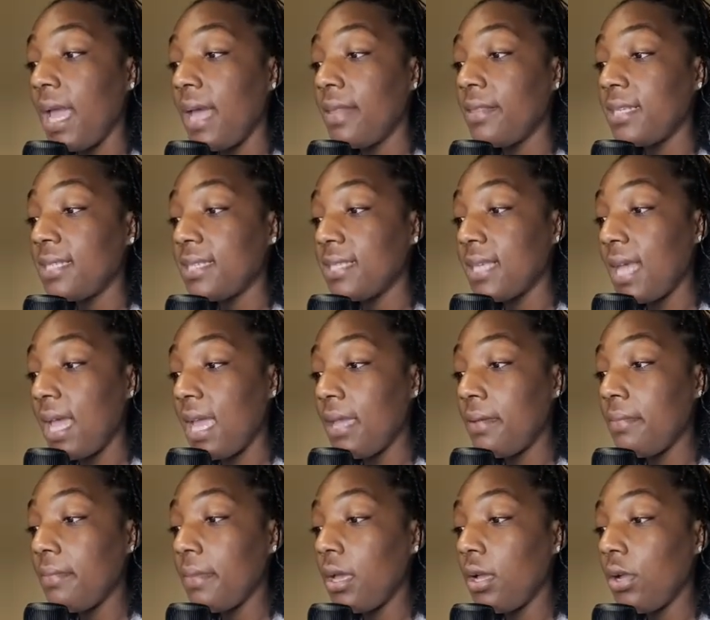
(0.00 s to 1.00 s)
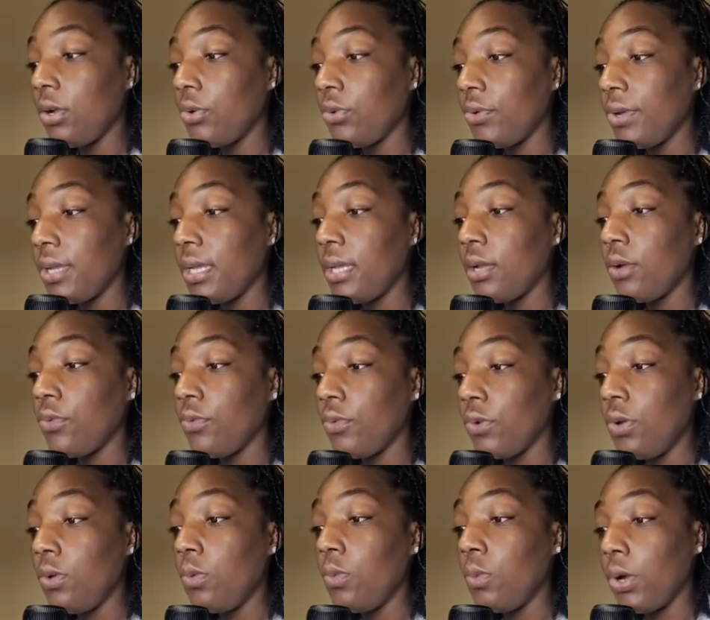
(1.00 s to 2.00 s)
And the same Greek
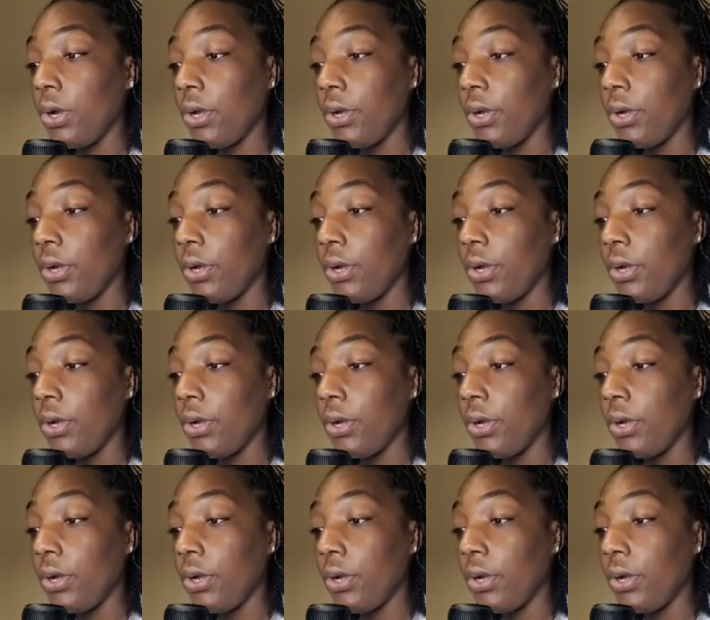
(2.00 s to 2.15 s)
root